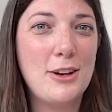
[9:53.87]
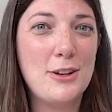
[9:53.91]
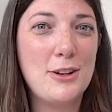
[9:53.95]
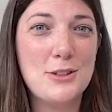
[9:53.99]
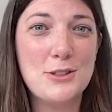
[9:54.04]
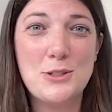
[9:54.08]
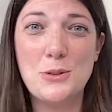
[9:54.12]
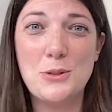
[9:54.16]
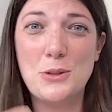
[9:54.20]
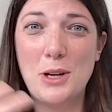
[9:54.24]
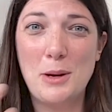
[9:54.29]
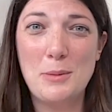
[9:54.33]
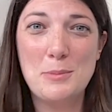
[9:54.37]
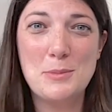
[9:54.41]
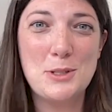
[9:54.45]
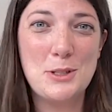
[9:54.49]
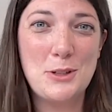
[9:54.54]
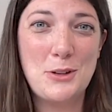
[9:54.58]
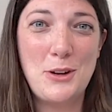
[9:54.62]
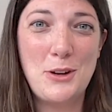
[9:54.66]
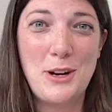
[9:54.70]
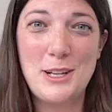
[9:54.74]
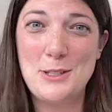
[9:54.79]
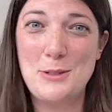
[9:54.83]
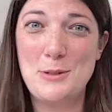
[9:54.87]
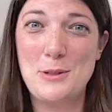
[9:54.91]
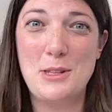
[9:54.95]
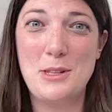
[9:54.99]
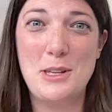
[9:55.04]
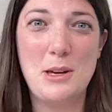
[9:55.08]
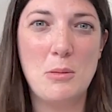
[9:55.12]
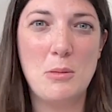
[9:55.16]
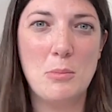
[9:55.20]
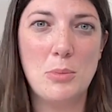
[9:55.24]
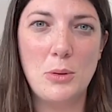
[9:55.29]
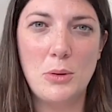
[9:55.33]
also comes across with
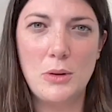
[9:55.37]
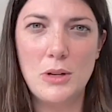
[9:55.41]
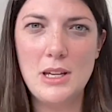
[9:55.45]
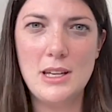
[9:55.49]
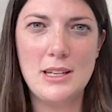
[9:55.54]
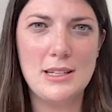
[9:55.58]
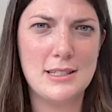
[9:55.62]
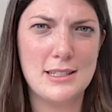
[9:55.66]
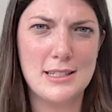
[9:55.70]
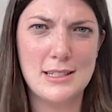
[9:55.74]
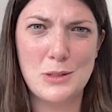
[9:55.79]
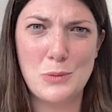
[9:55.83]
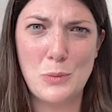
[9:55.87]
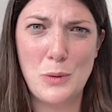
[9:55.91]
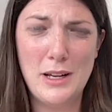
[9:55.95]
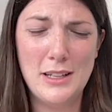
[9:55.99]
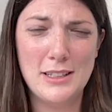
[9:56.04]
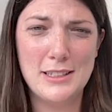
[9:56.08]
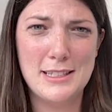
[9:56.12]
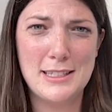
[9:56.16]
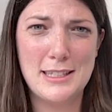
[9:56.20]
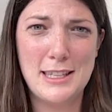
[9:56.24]
the employees as well,